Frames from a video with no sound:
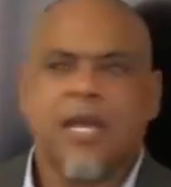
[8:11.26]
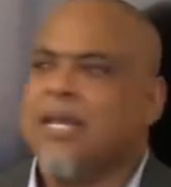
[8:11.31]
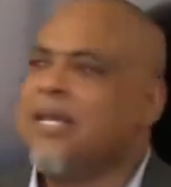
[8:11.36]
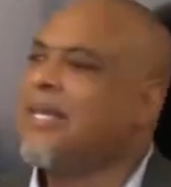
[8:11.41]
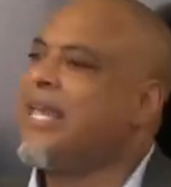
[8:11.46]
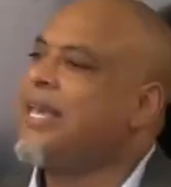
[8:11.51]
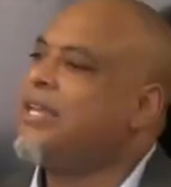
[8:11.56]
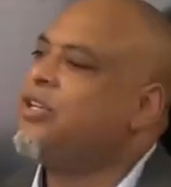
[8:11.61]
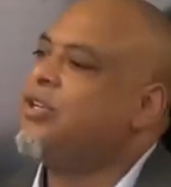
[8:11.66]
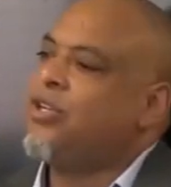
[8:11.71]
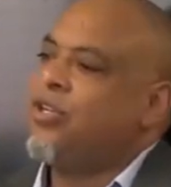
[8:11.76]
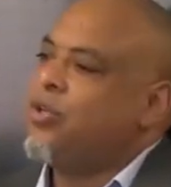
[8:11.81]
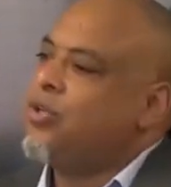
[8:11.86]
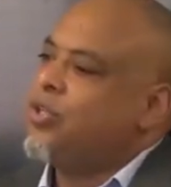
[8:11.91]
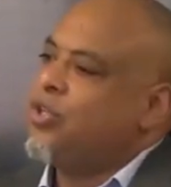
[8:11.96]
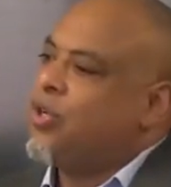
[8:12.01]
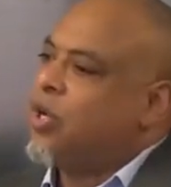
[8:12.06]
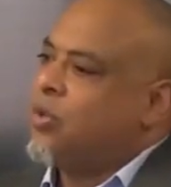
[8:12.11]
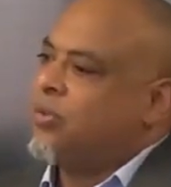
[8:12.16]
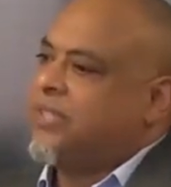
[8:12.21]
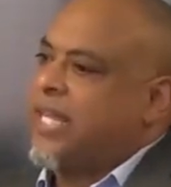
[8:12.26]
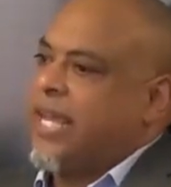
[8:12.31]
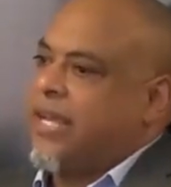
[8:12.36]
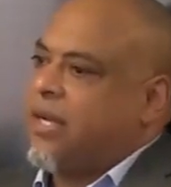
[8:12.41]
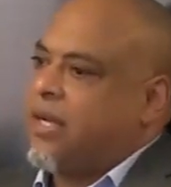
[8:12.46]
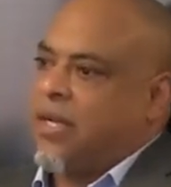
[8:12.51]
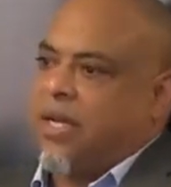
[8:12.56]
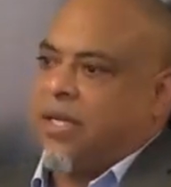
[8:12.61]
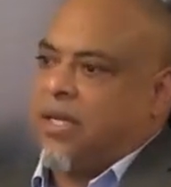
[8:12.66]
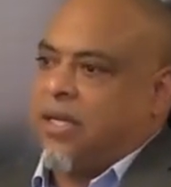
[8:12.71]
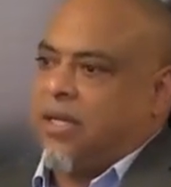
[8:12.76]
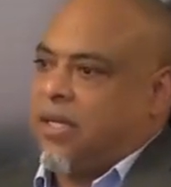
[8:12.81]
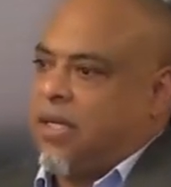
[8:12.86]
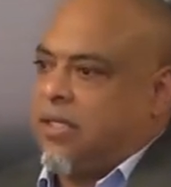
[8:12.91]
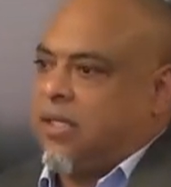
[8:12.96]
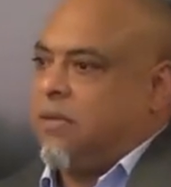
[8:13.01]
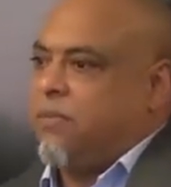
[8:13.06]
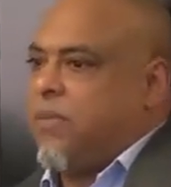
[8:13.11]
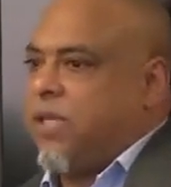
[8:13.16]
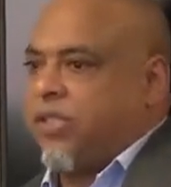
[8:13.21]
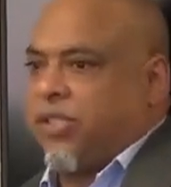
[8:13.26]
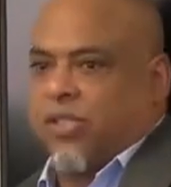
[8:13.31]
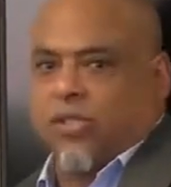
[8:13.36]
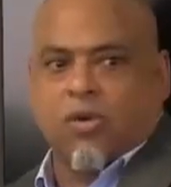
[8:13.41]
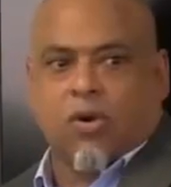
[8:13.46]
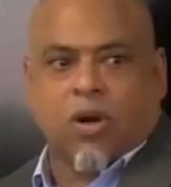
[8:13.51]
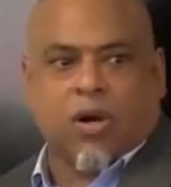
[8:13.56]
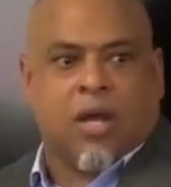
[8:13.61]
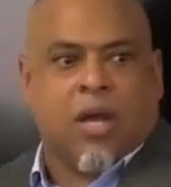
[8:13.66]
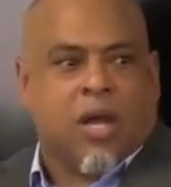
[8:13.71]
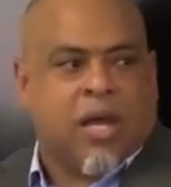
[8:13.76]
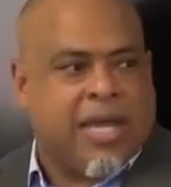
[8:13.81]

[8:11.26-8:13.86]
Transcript: Yeah, you don't take a commission or